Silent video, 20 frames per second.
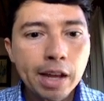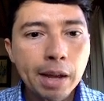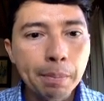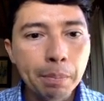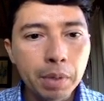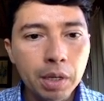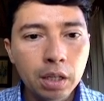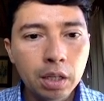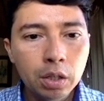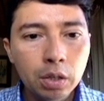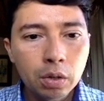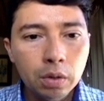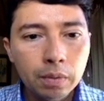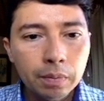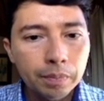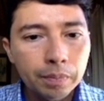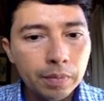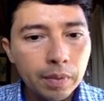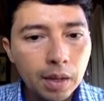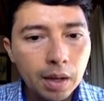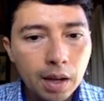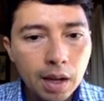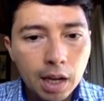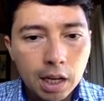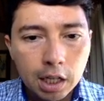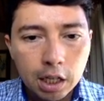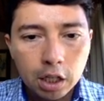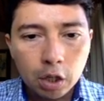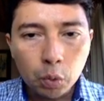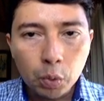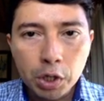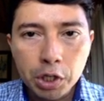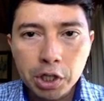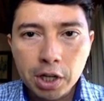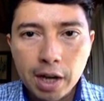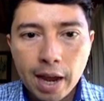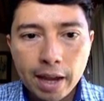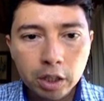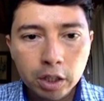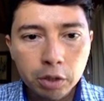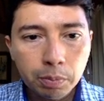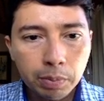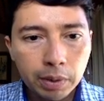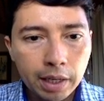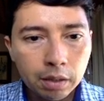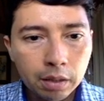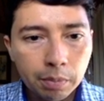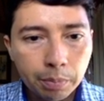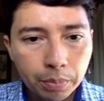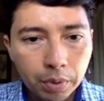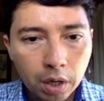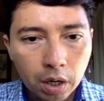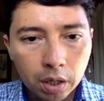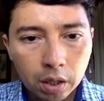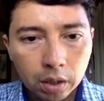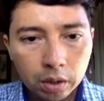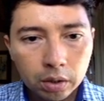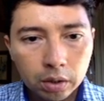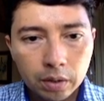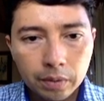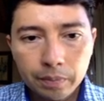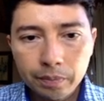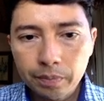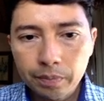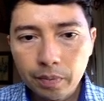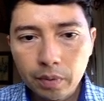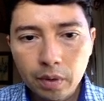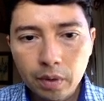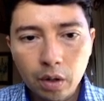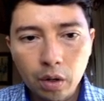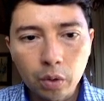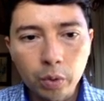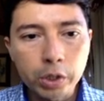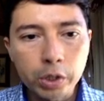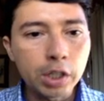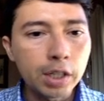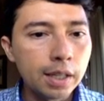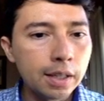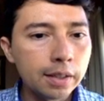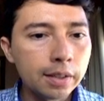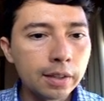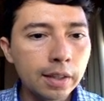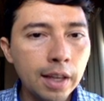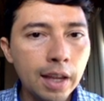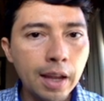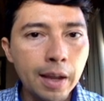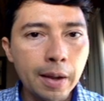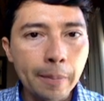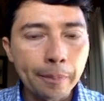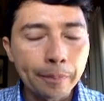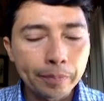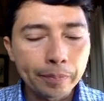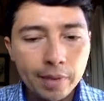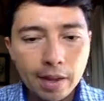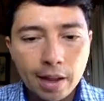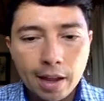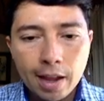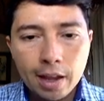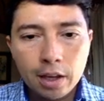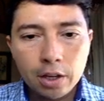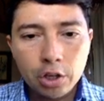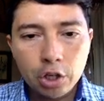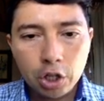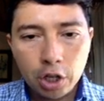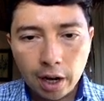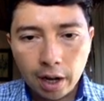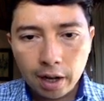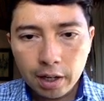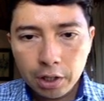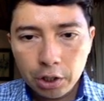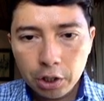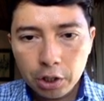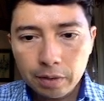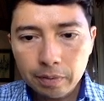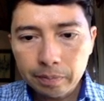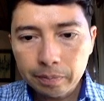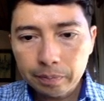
a video in which I explain the product, which is the challenge,